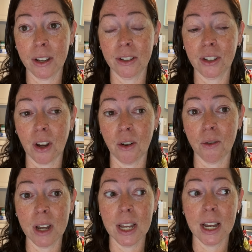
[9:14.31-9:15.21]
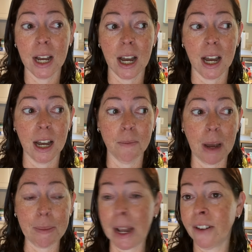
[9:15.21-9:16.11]
So um,
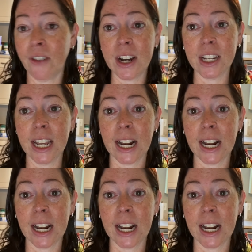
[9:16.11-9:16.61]
I'm not afraid to get